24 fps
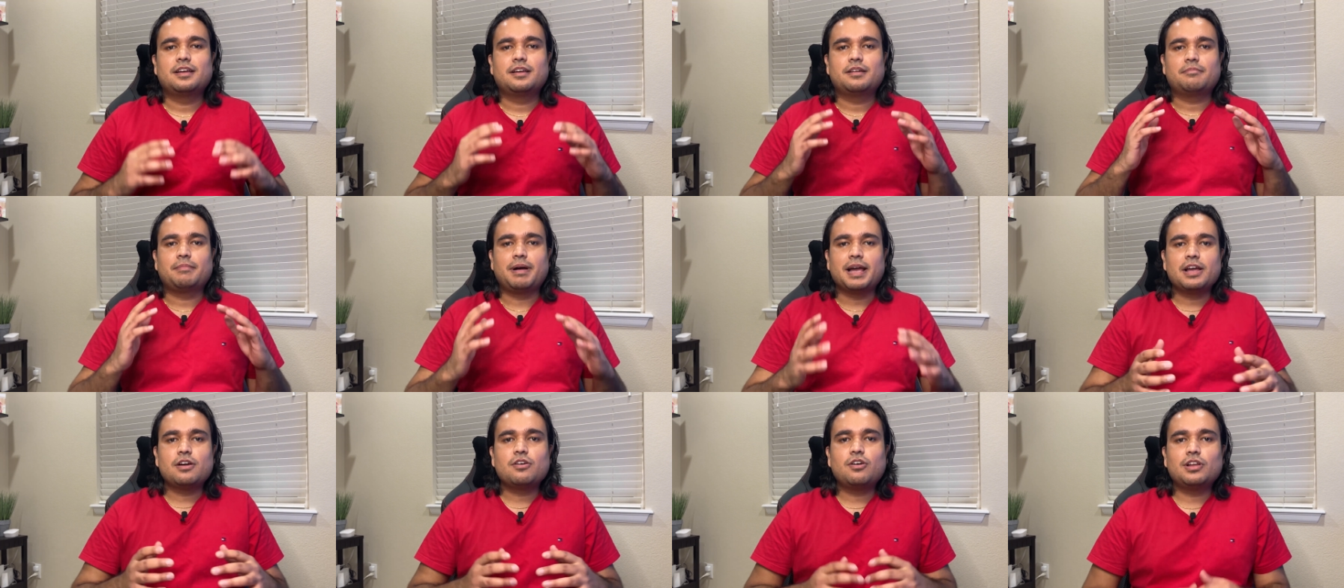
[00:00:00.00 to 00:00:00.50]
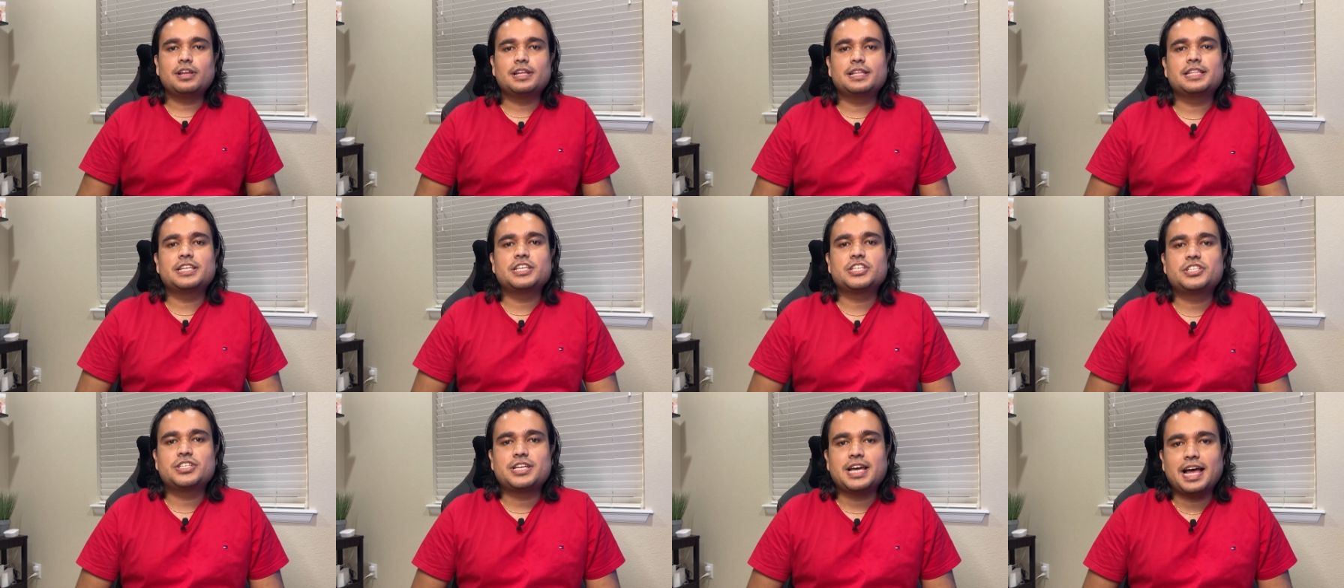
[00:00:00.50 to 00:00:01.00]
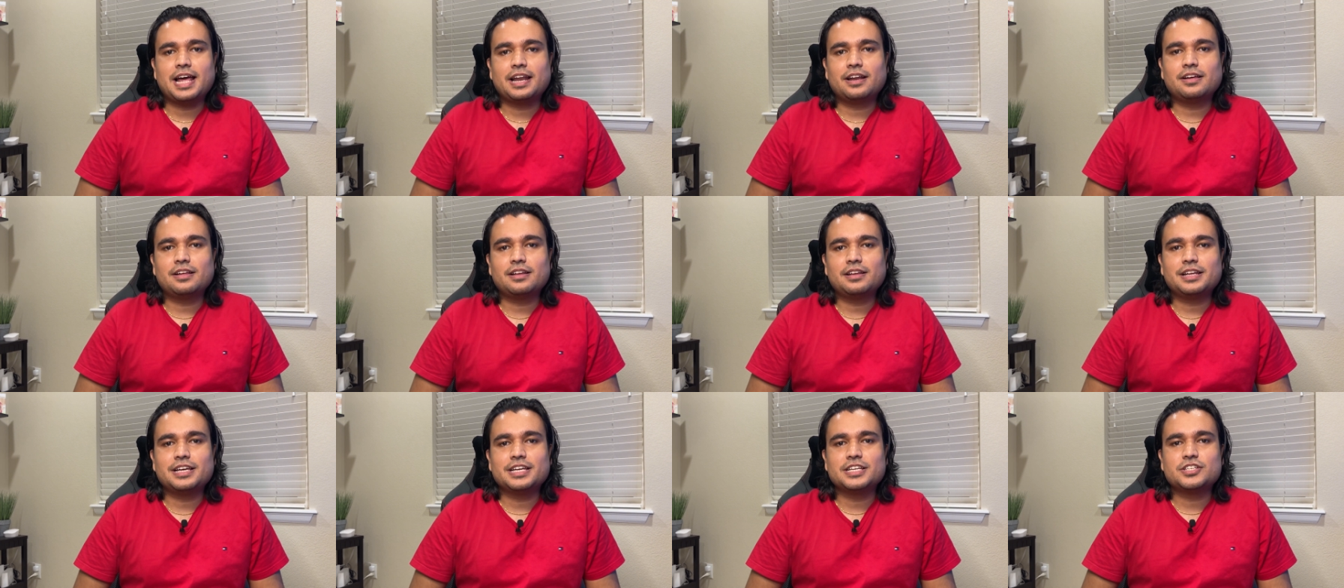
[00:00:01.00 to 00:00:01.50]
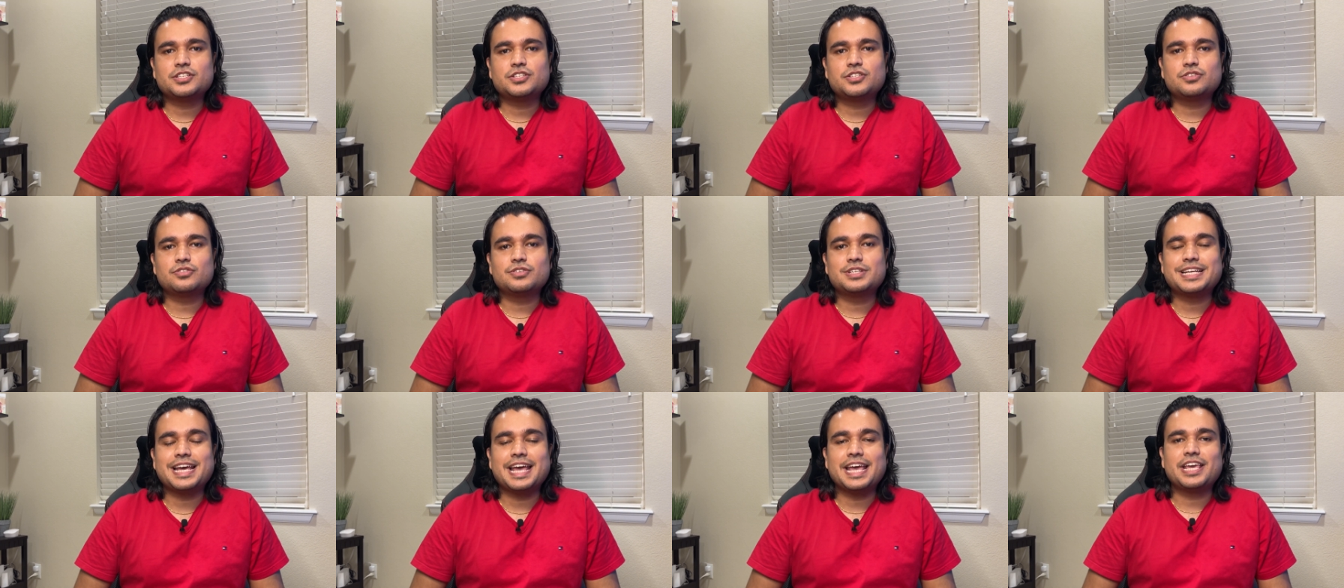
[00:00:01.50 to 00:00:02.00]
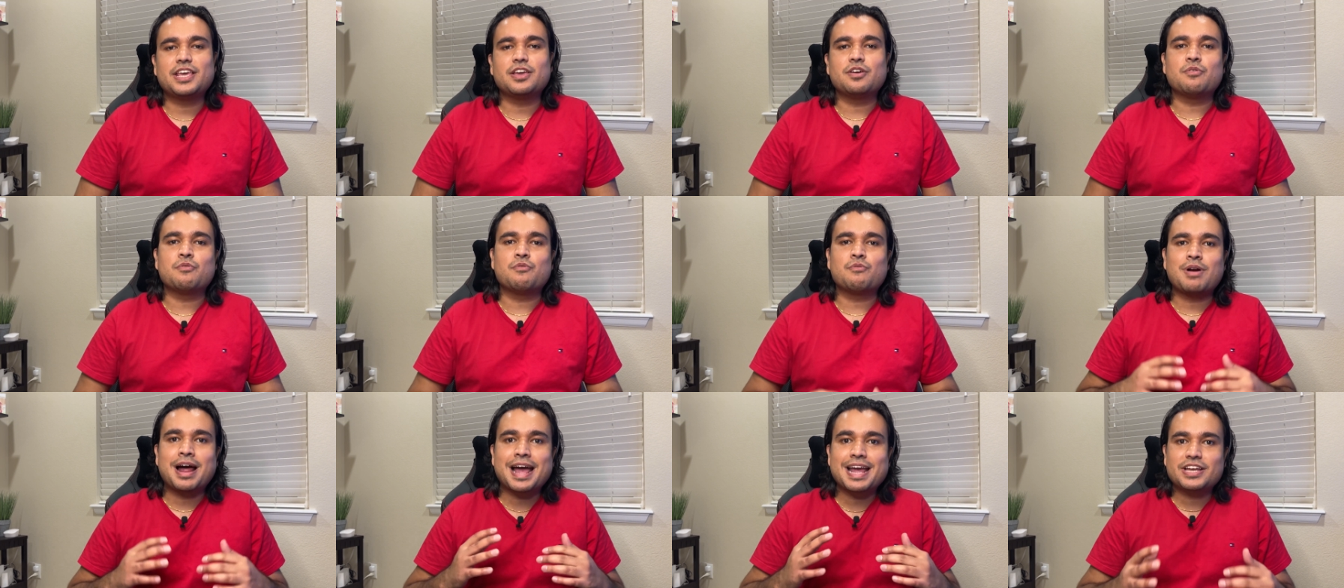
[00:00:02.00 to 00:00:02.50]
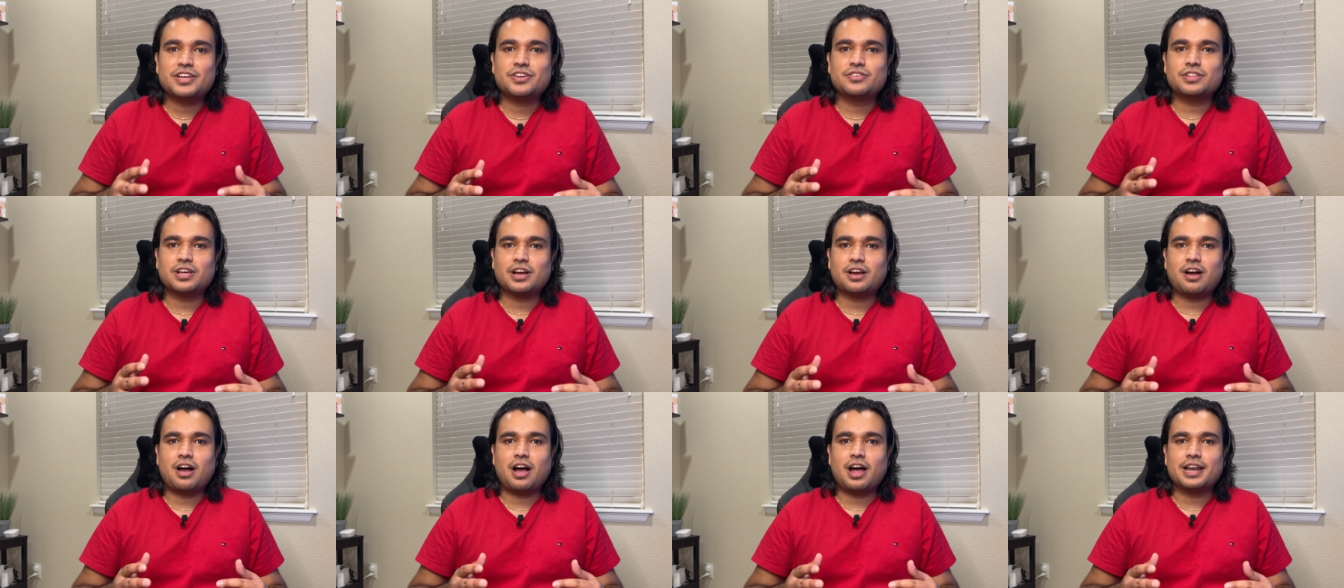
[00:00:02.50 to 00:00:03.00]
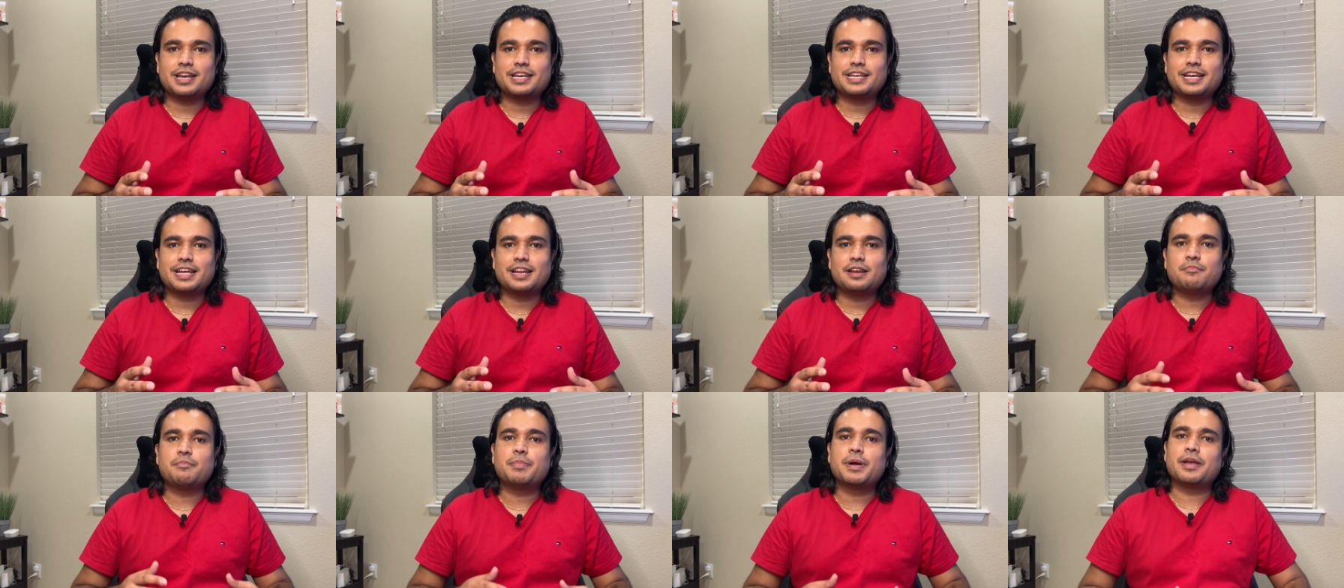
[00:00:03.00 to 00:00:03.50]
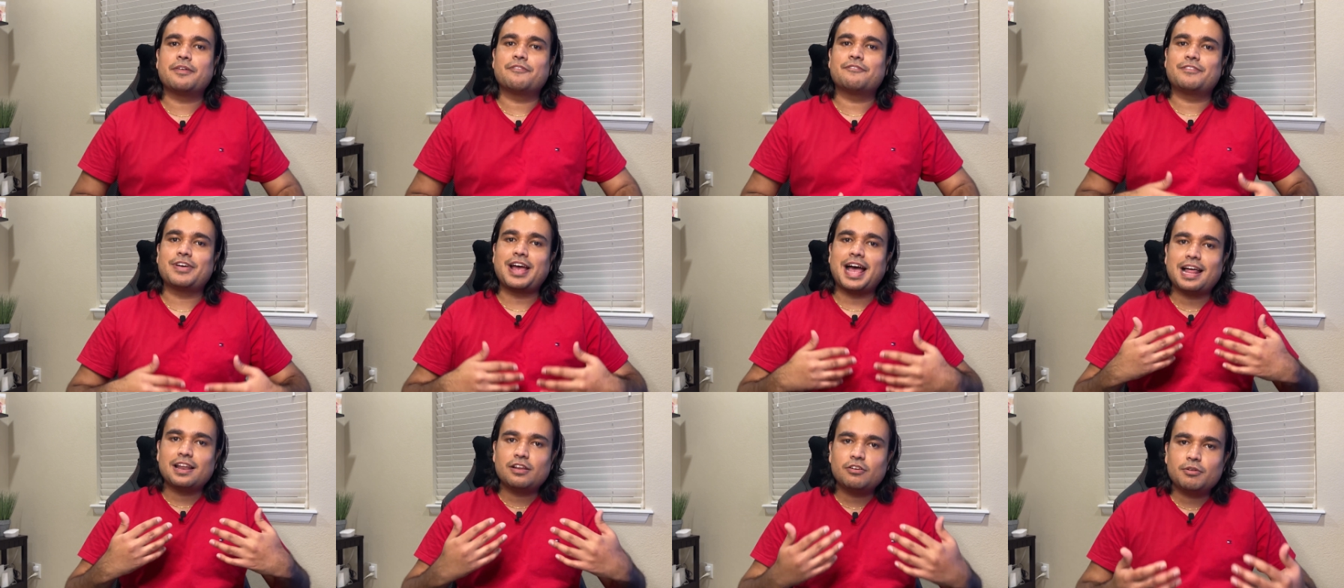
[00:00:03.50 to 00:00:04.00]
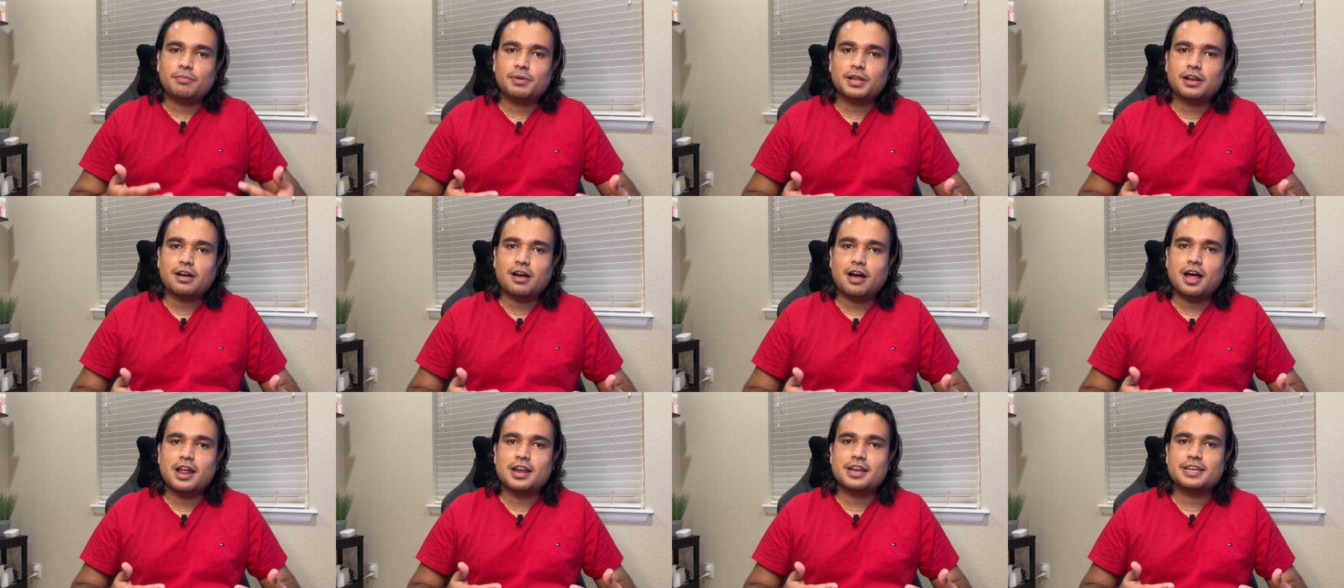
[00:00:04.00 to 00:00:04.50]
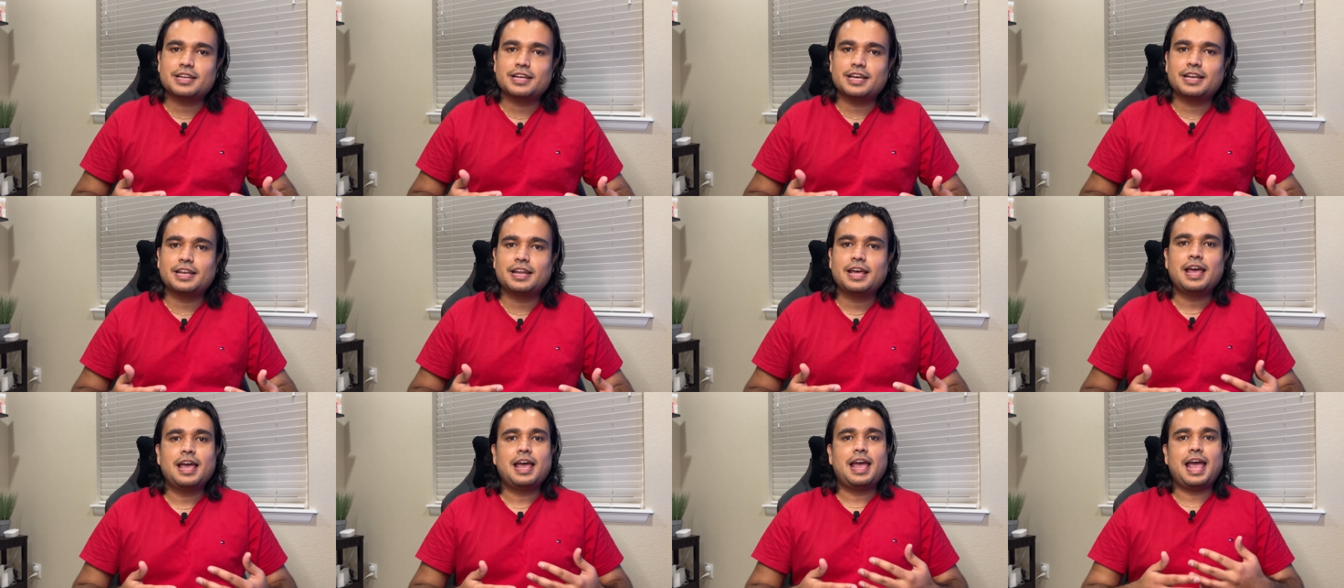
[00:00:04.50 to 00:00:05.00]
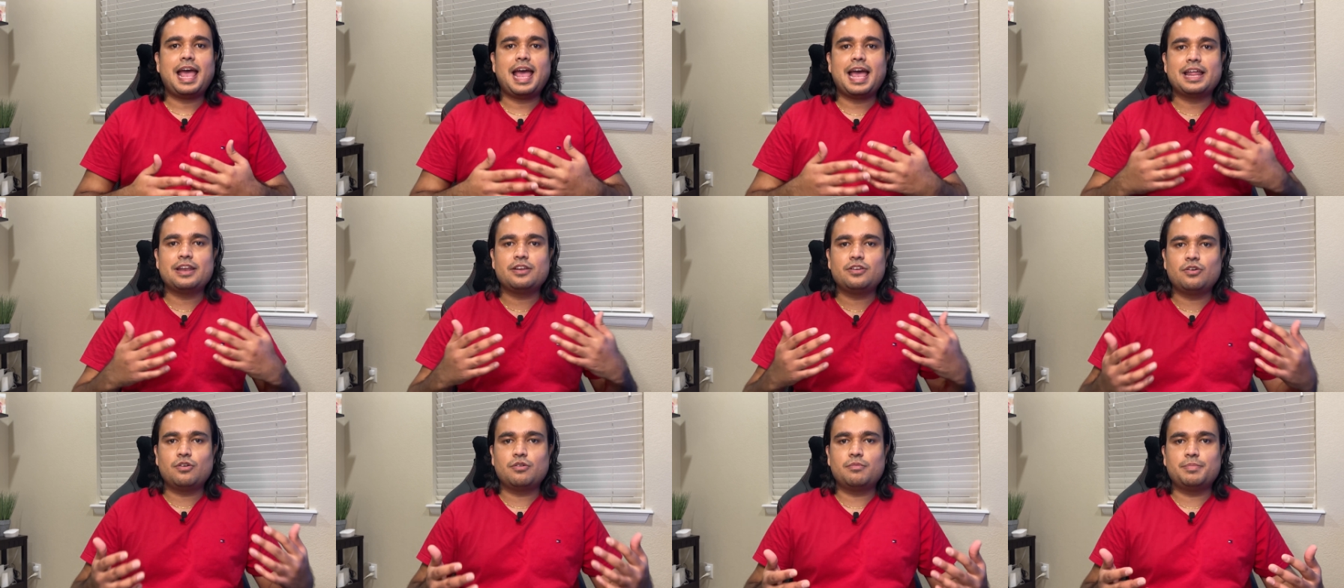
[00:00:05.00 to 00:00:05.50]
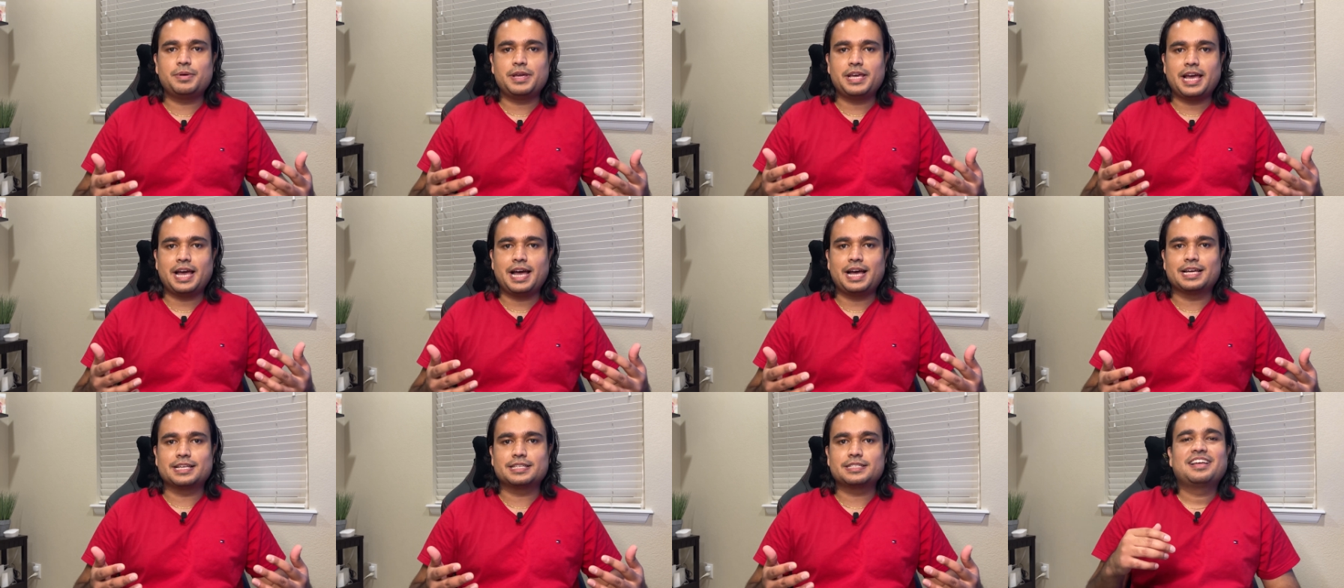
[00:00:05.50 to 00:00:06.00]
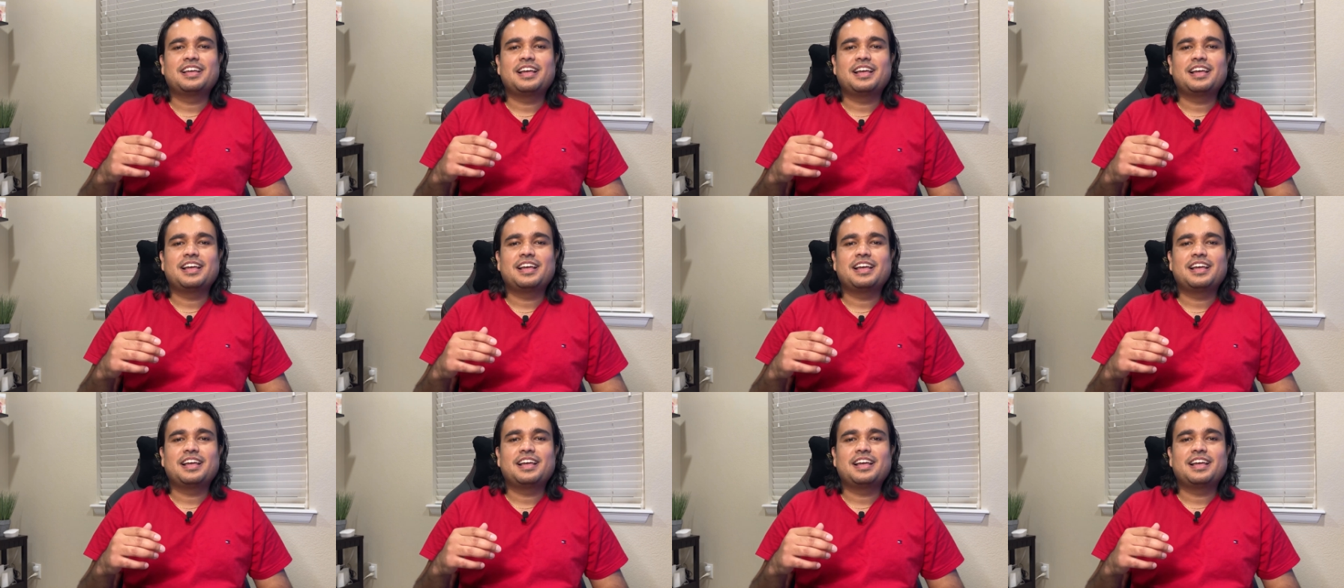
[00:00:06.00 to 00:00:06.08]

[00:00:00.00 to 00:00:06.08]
My goal in this channel is to take you right to the content, bring valuable content and no BS.